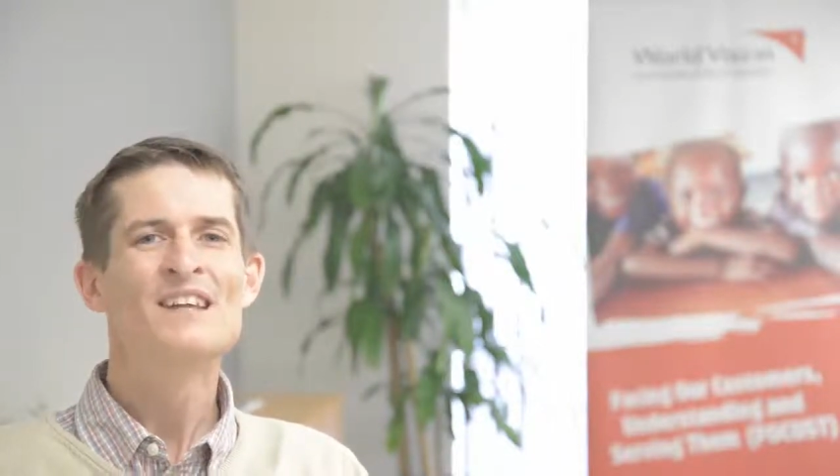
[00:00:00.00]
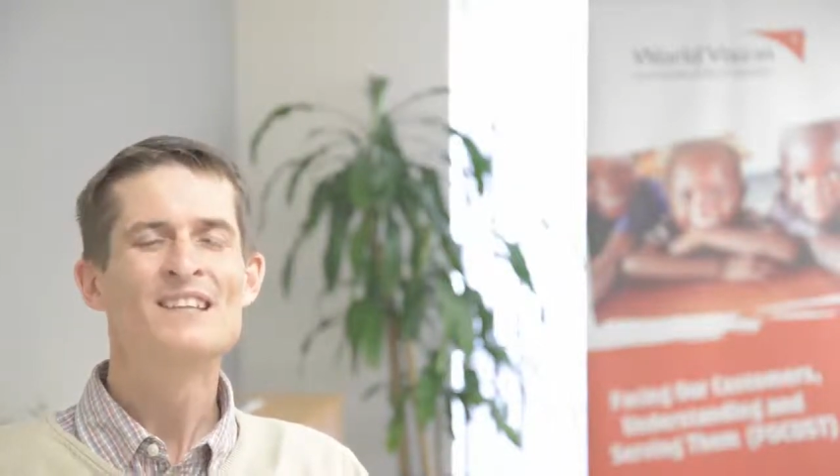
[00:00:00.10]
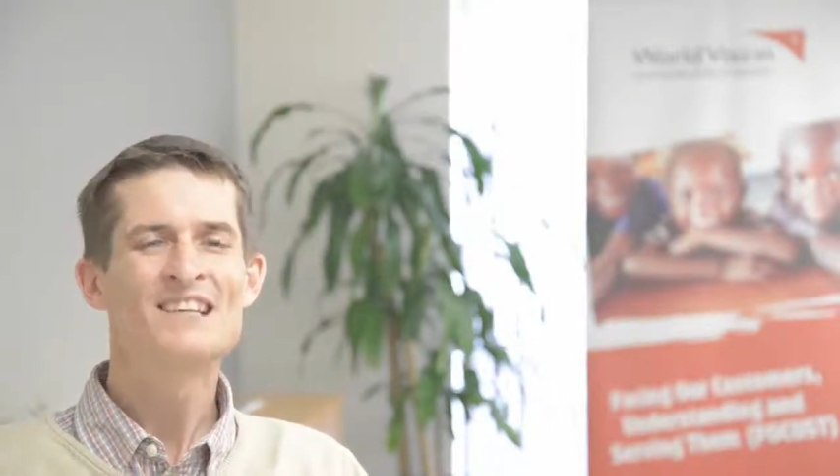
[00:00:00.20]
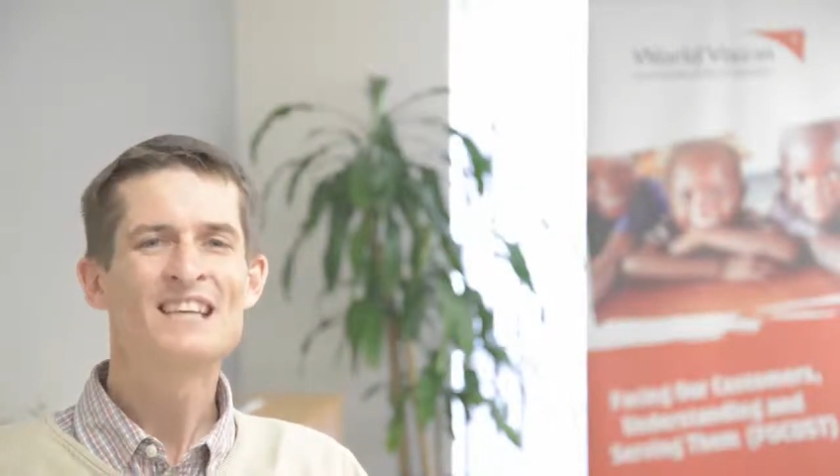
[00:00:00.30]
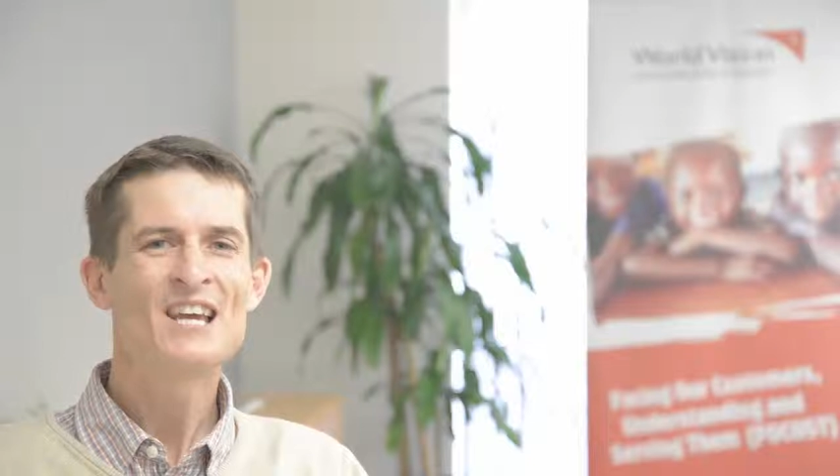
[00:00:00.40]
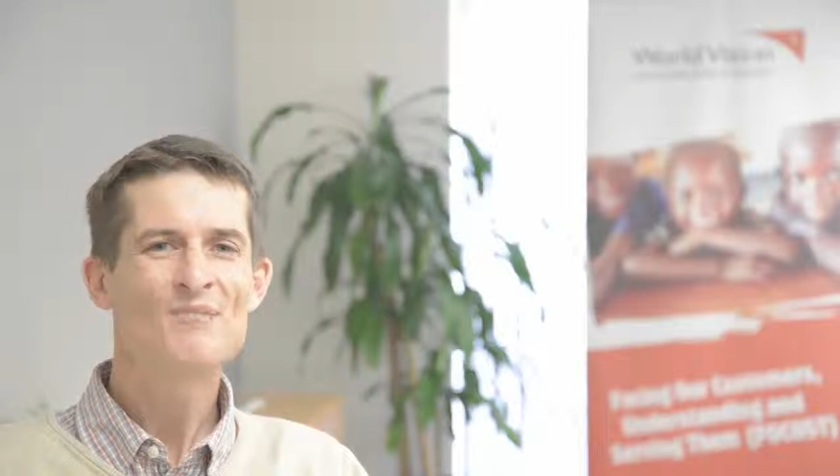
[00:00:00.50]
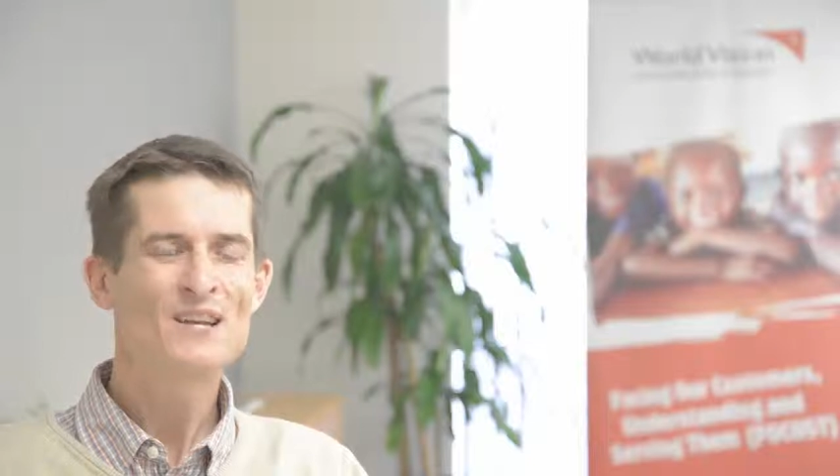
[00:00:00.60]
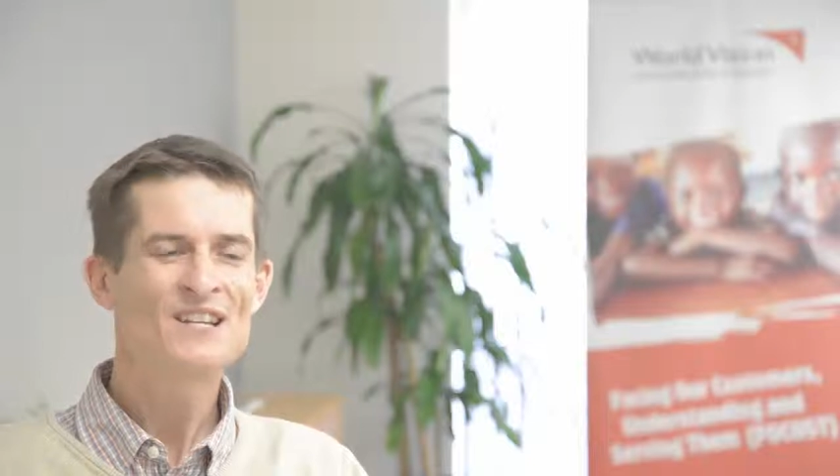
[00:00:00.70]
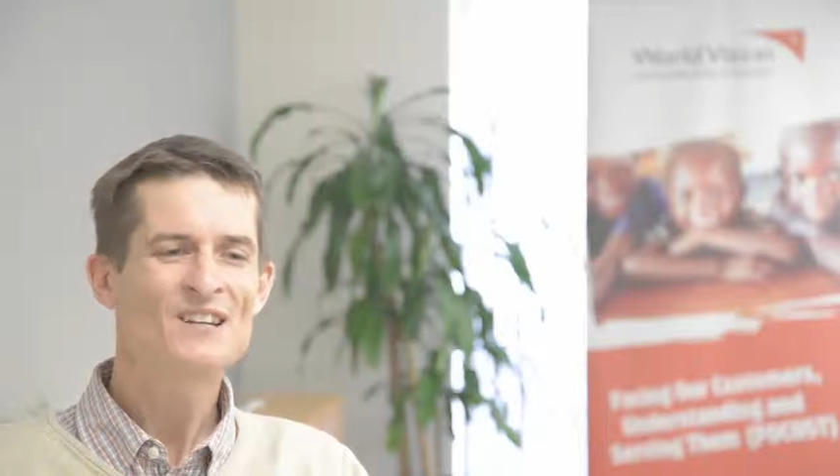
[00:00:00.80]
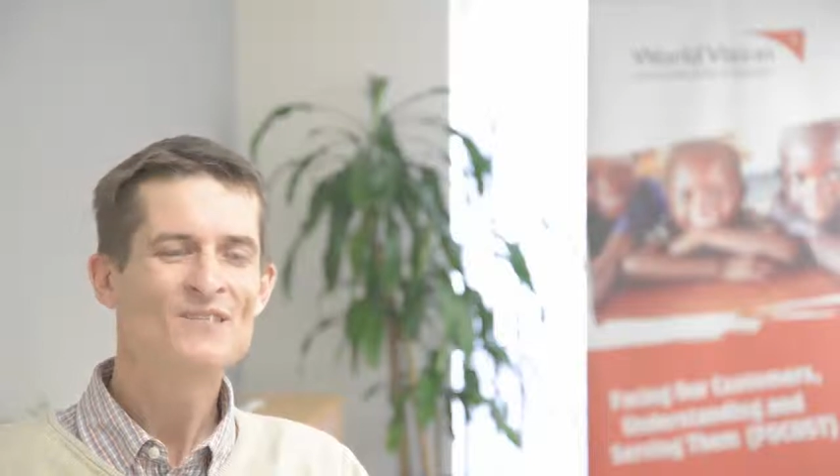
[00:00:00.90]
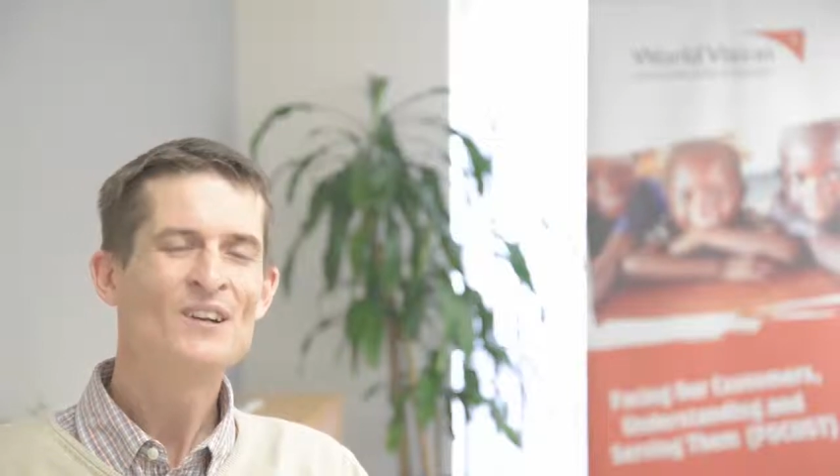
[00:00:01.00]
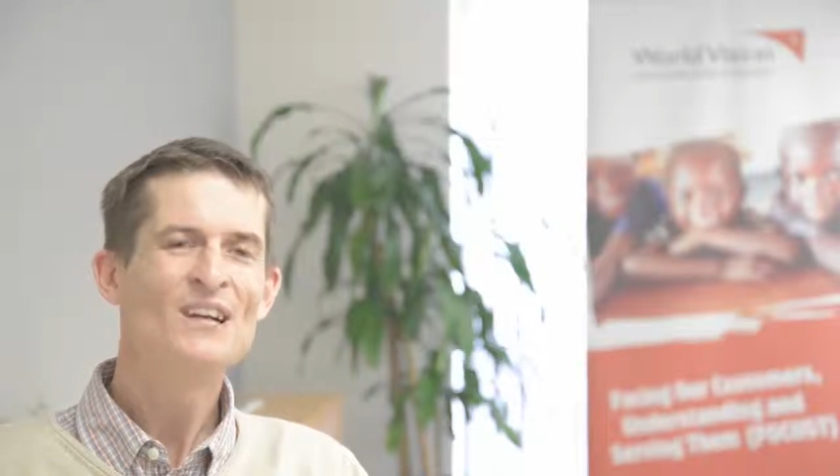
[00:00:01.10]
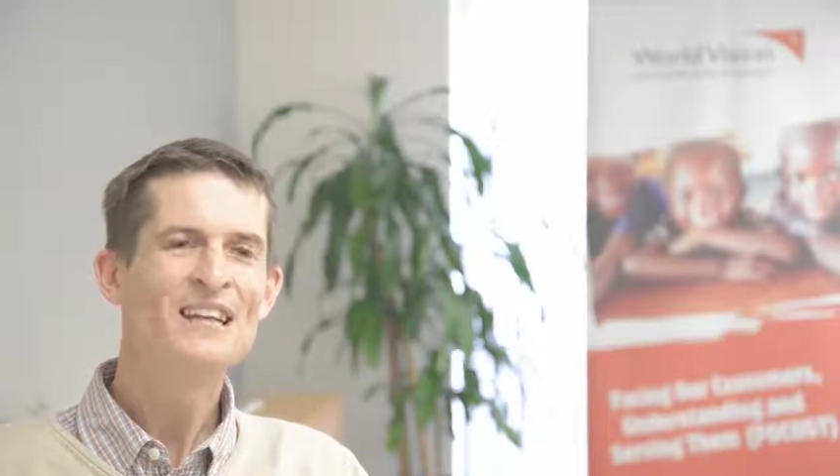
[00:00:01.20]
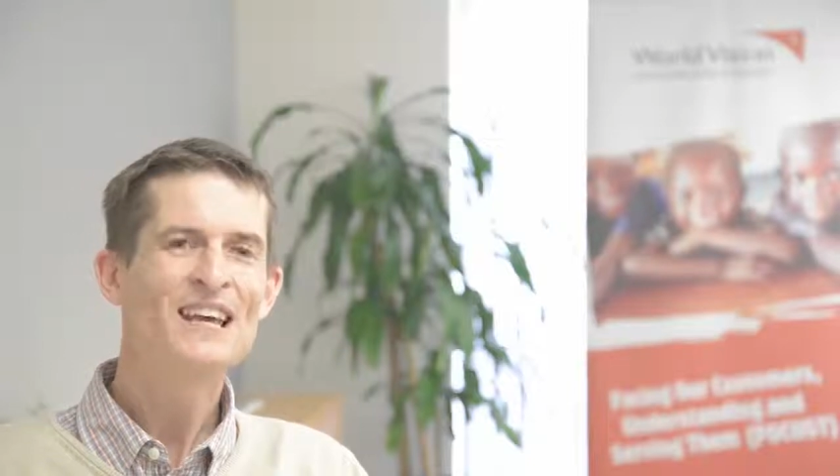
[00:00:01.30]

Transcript: This again makes it a very